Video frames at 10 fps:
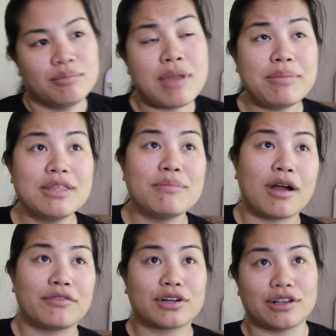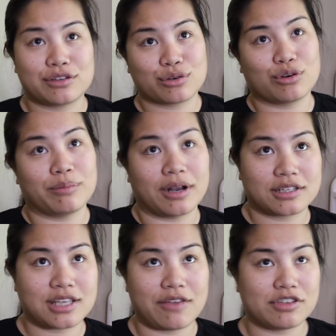Maybe the Marvel Collector Core
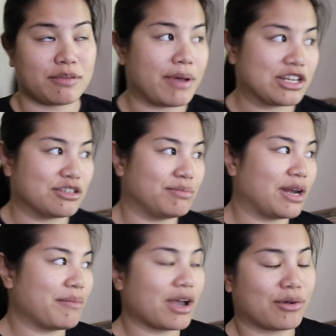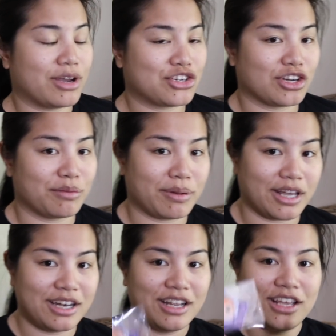box gave us a Patch and Pin. I'm not quite sure,
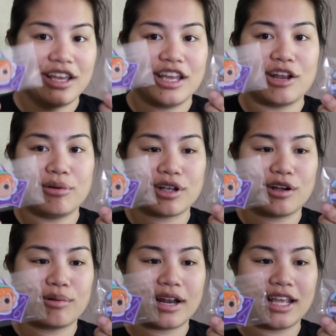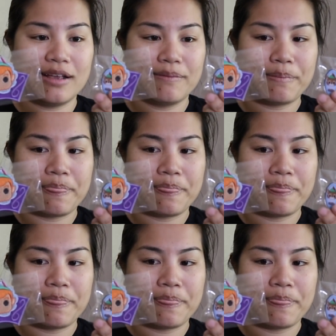but here we go. Ready?